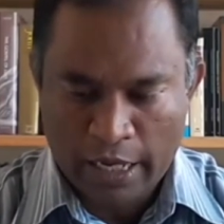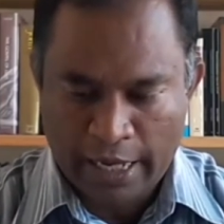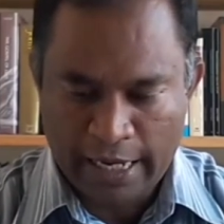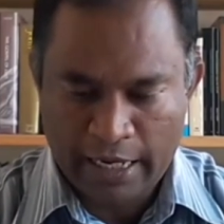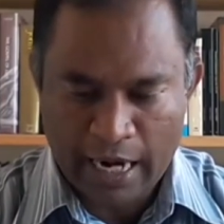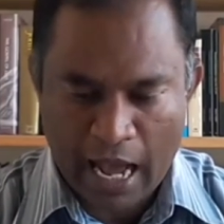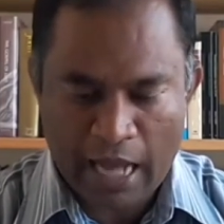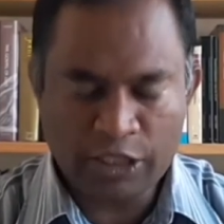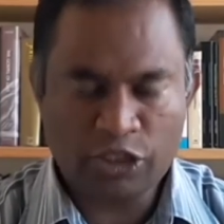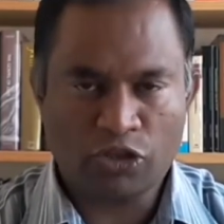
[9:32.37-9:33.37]
he
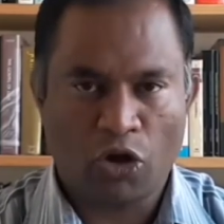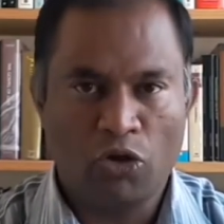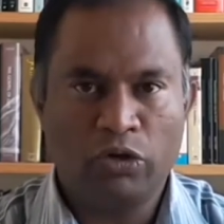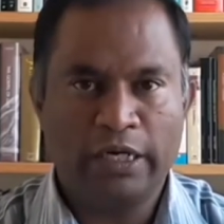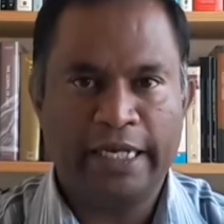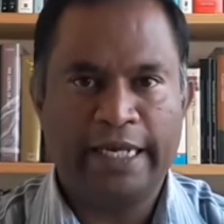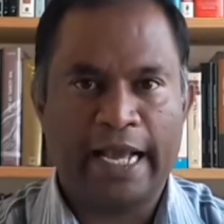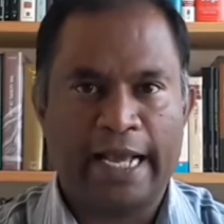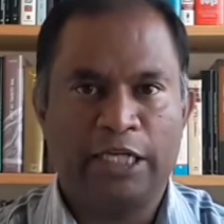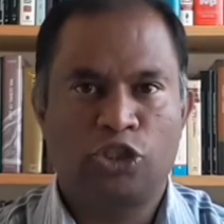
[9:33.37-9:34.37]
lasts only
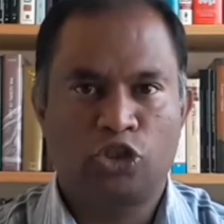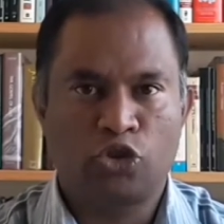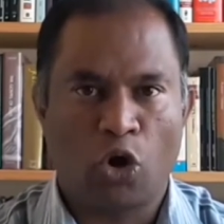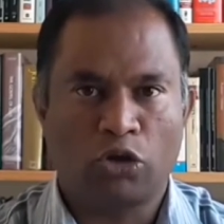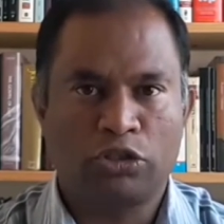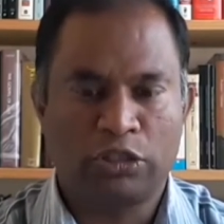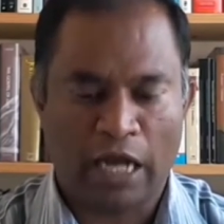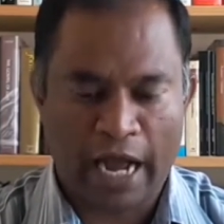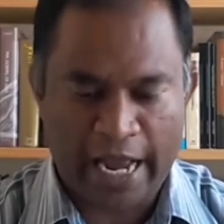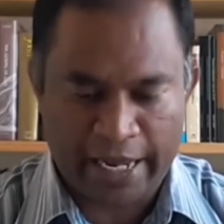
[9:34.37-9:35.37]
a short
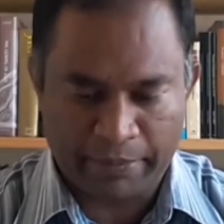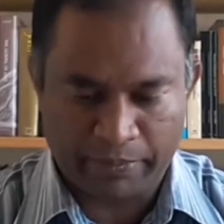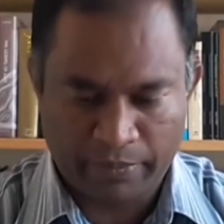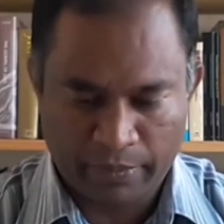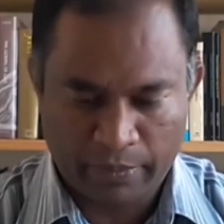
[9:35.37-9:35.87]
time.